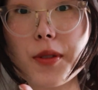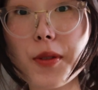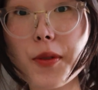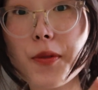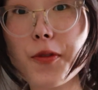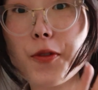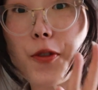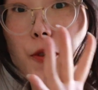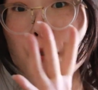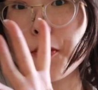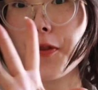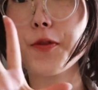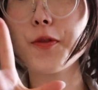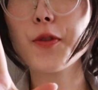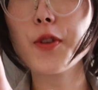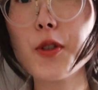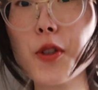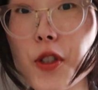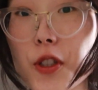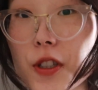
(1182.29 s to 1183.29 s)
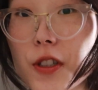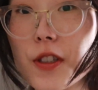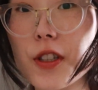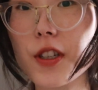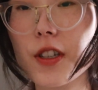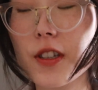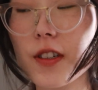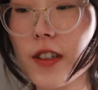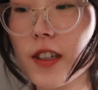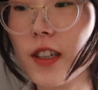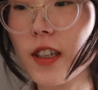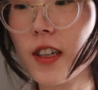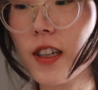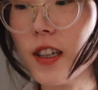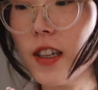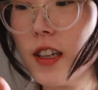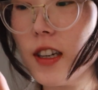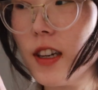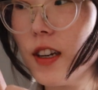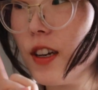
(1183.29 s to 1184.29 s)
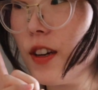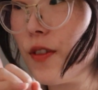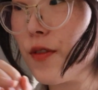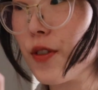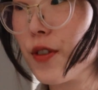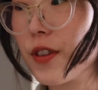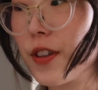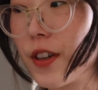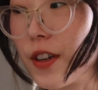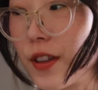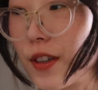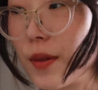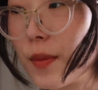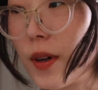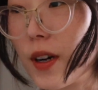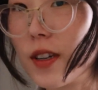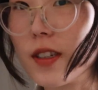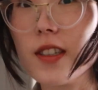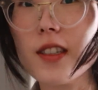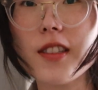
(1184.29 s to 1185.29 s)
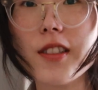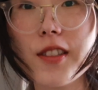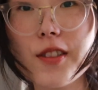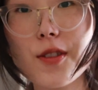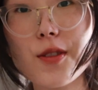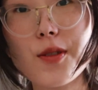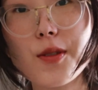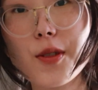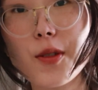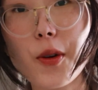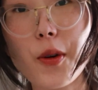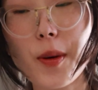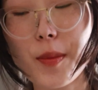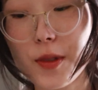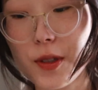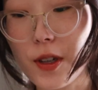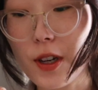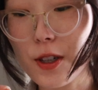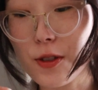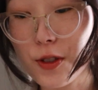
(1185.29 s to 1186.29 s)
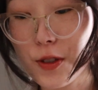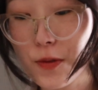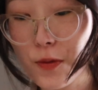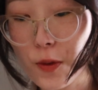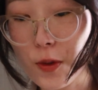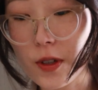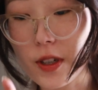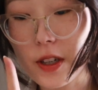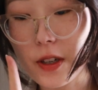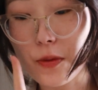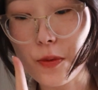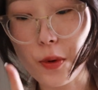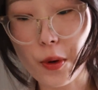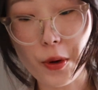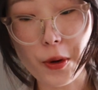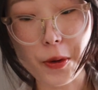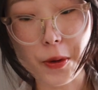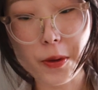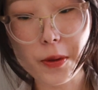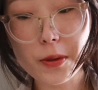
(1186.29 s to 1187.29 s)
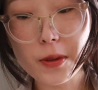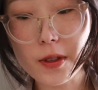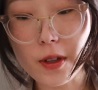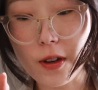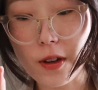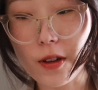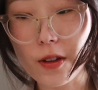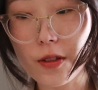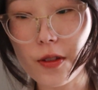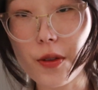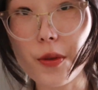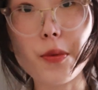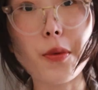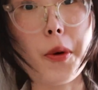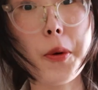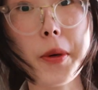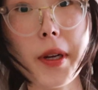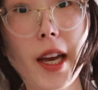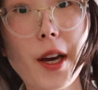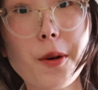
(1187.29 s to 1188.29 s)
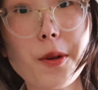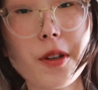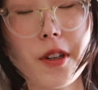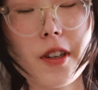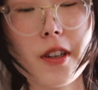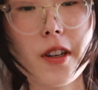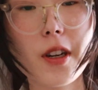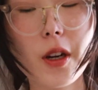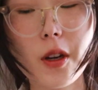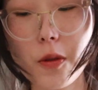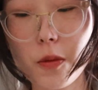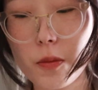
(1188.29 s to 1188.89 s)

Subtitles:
So if your future Yura for the other bonnets, go up to 140 rows on the row counter,